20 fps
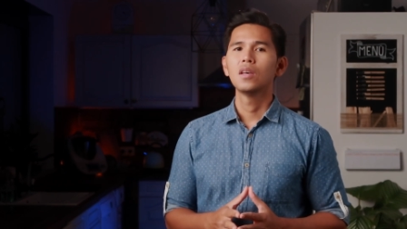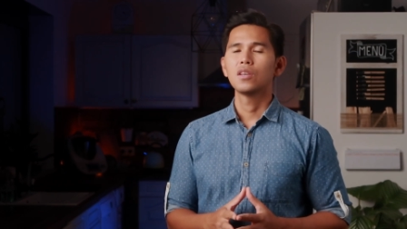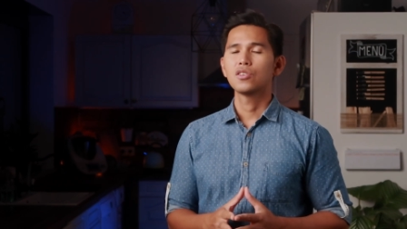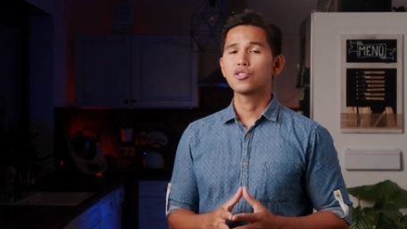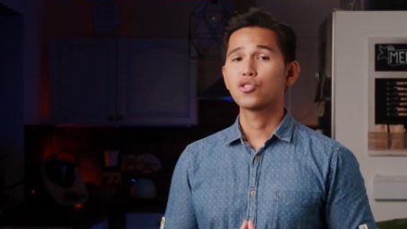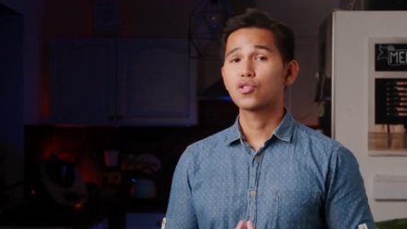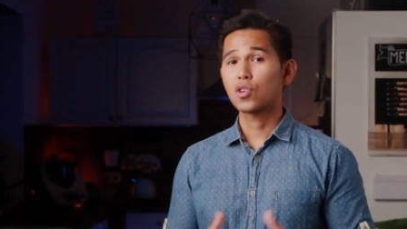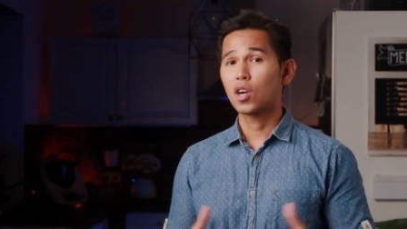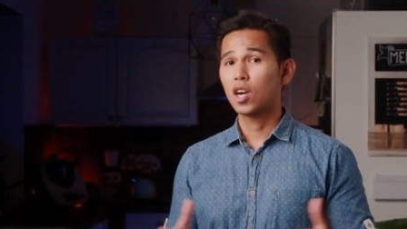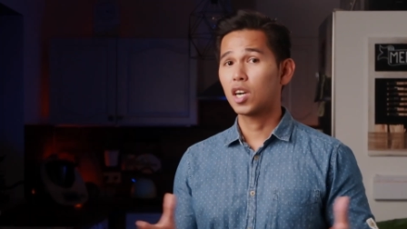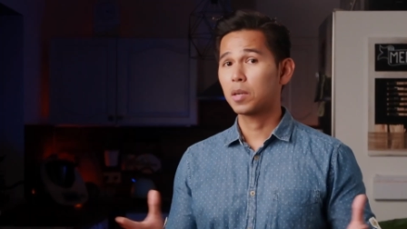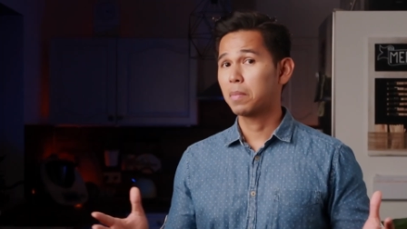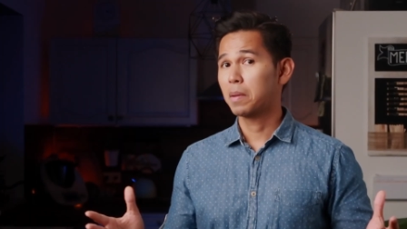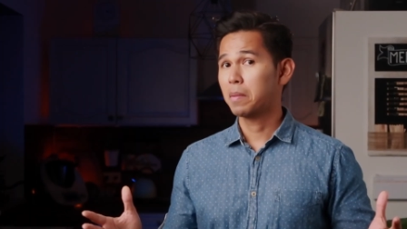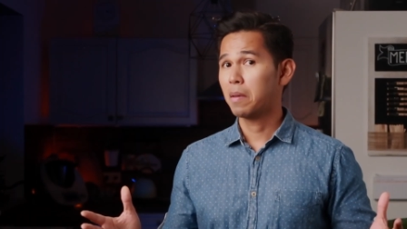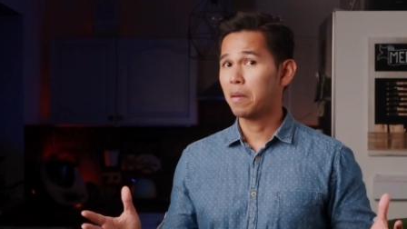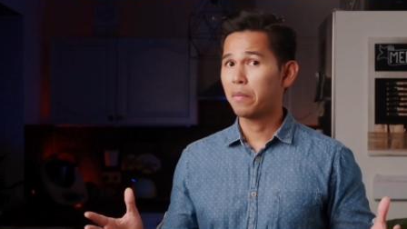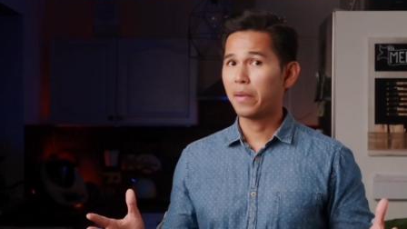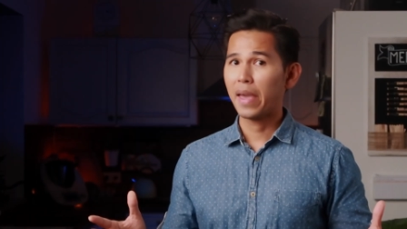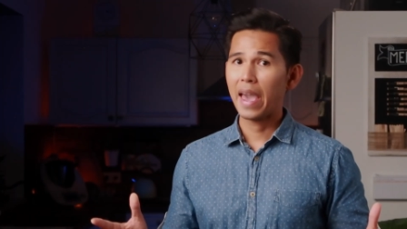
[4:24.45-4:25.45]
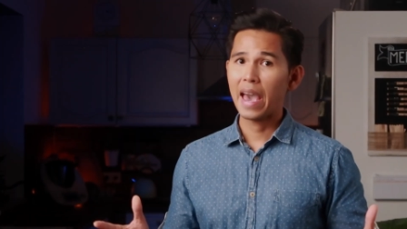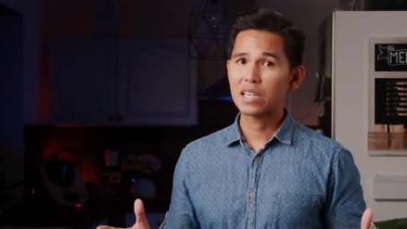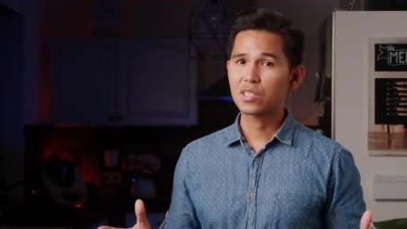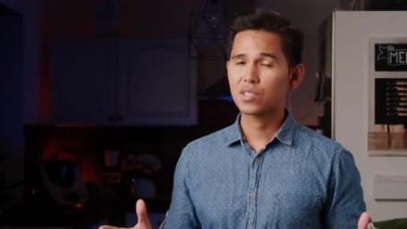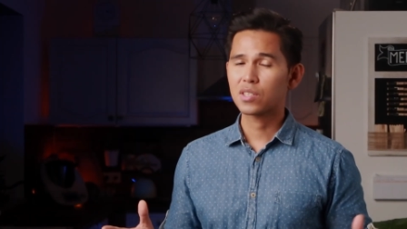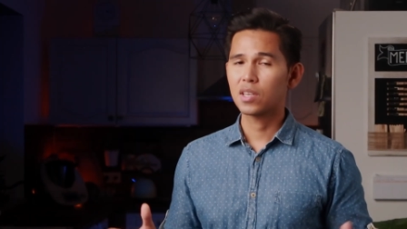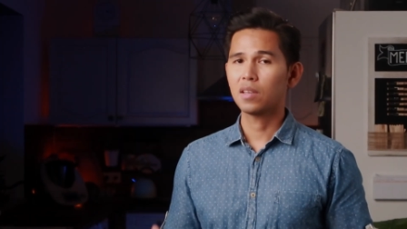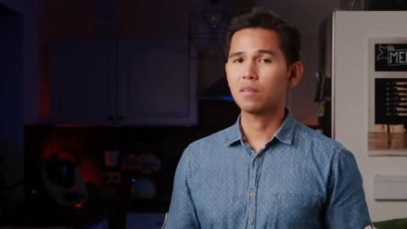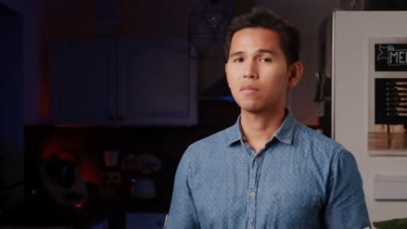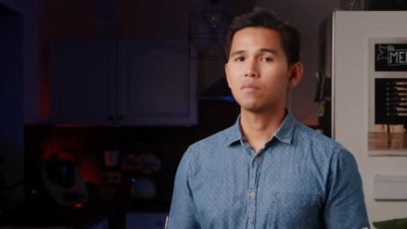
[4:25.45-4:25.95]
Start by maybe
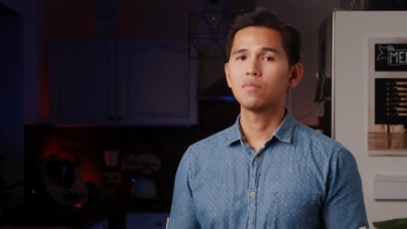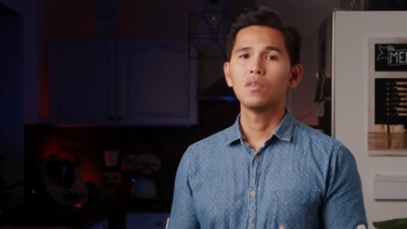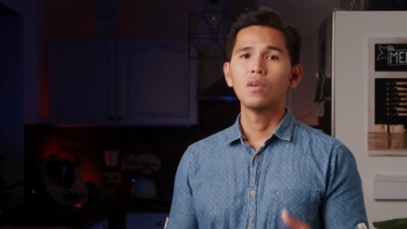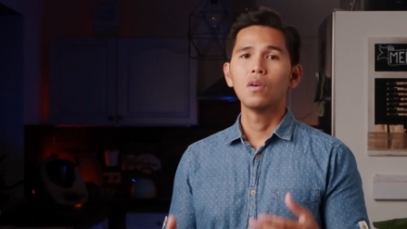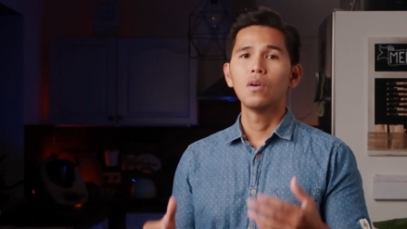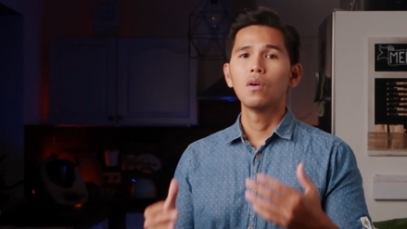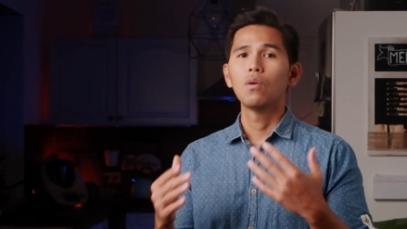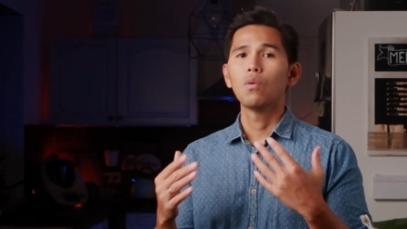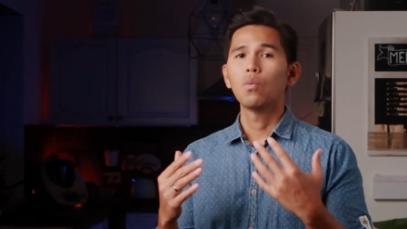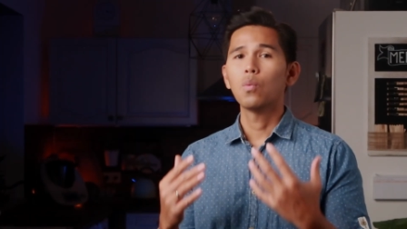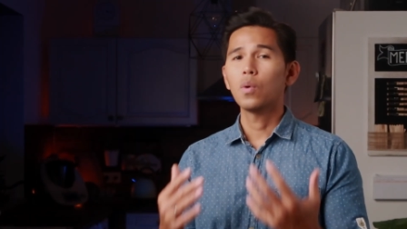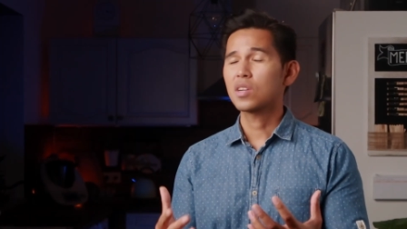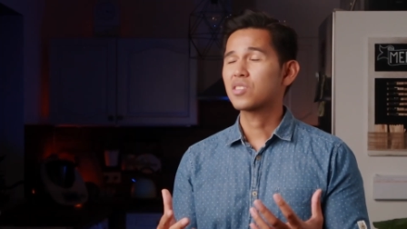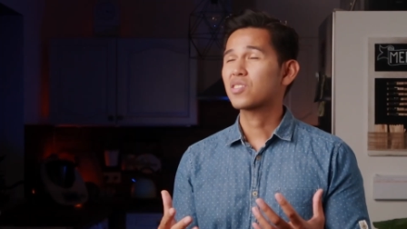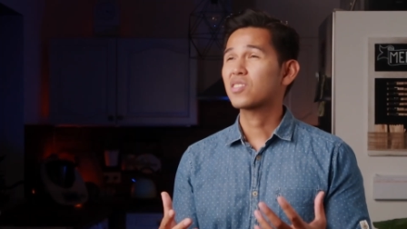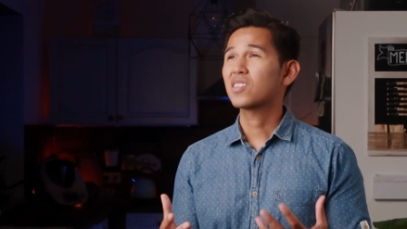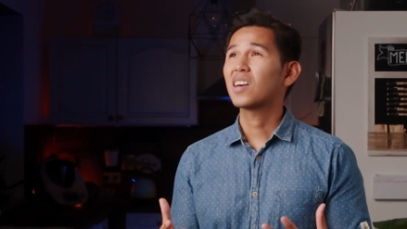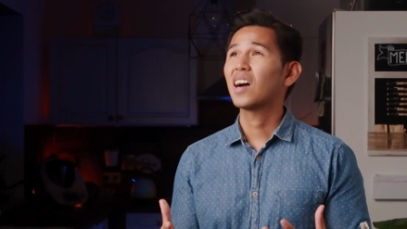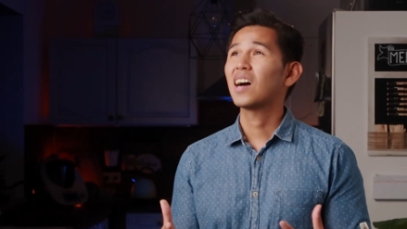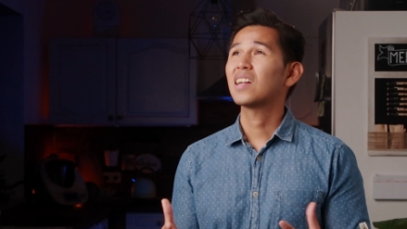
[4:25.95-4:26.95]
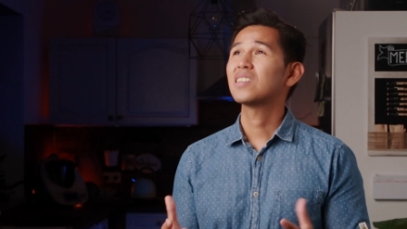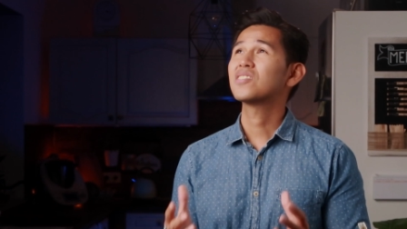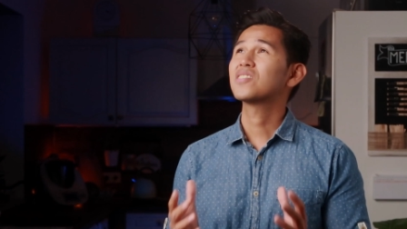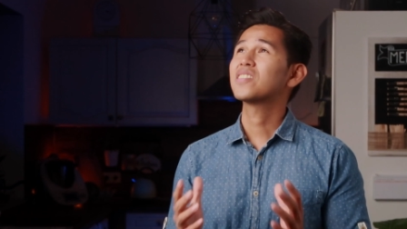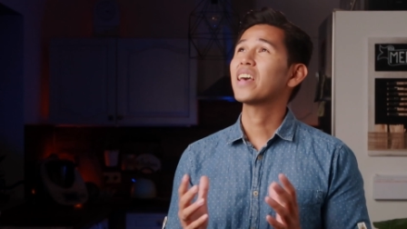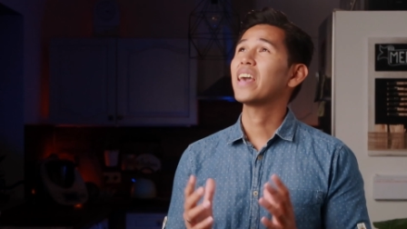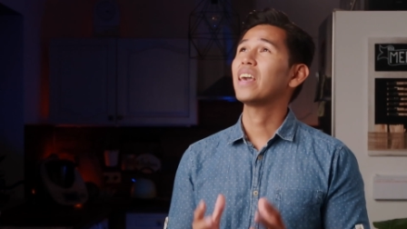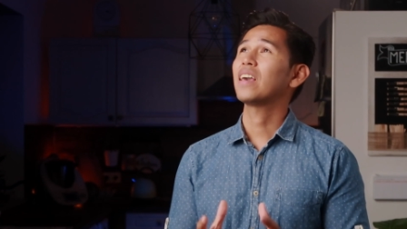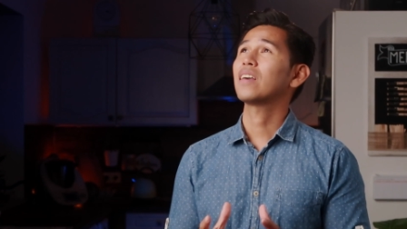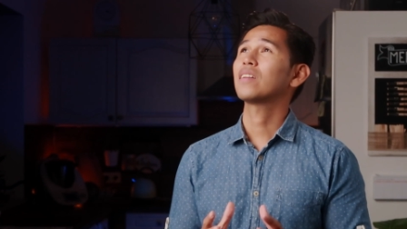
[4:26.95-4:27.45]
asking, what is God
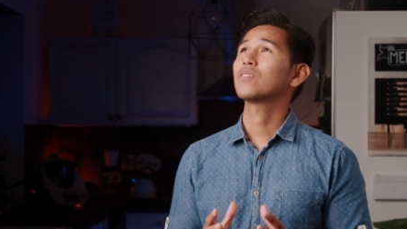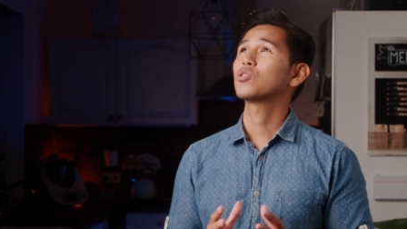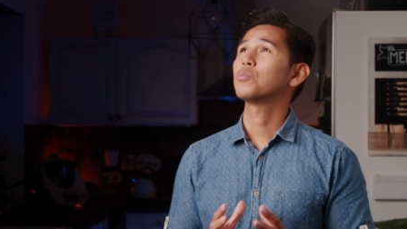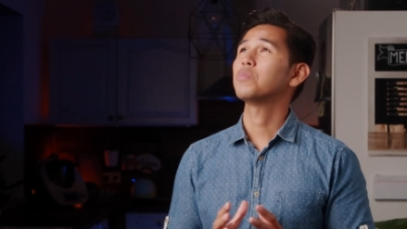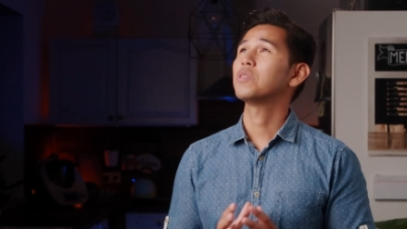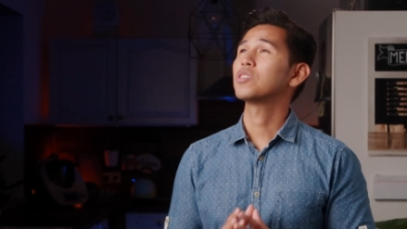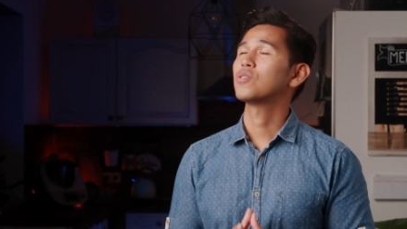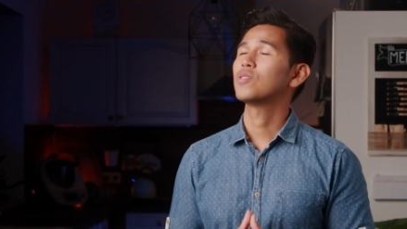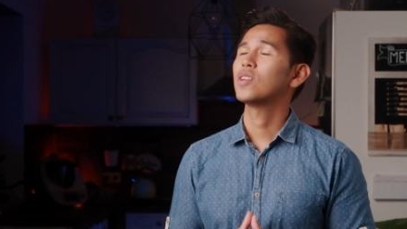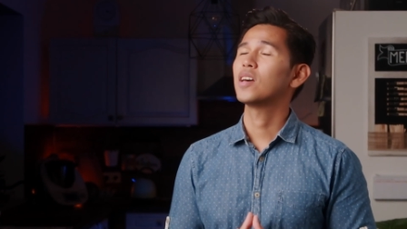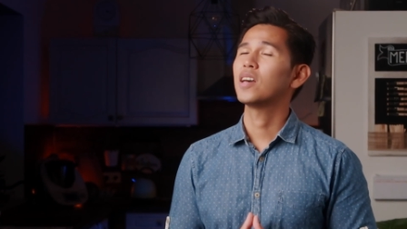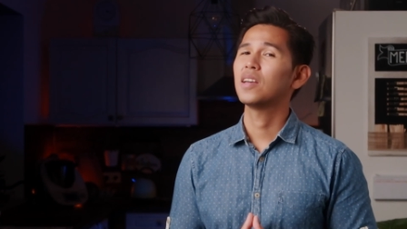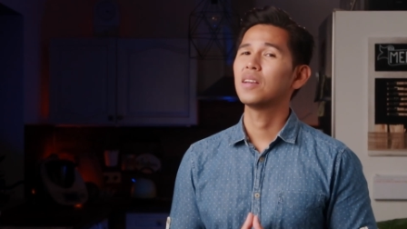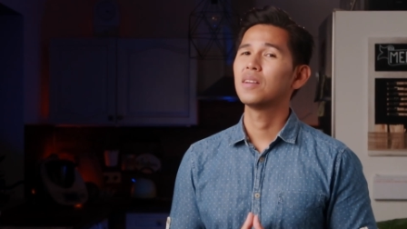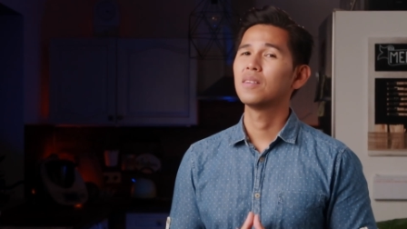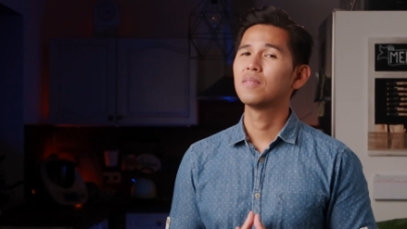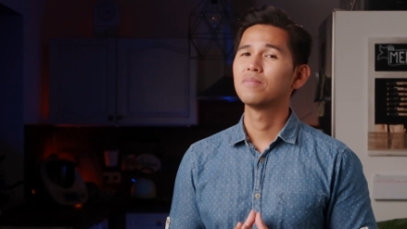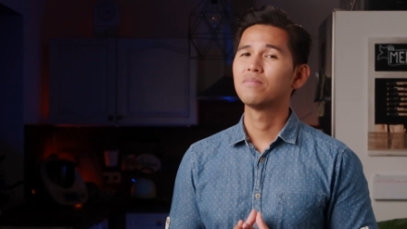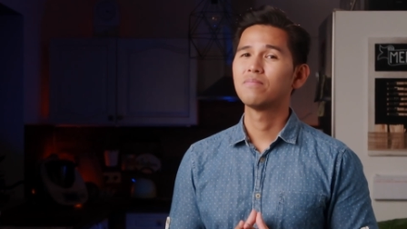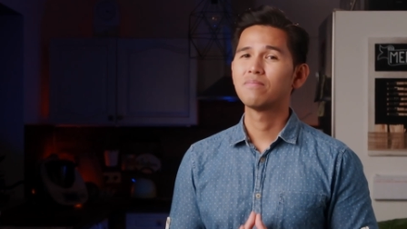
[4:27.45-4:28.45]
saying to me today?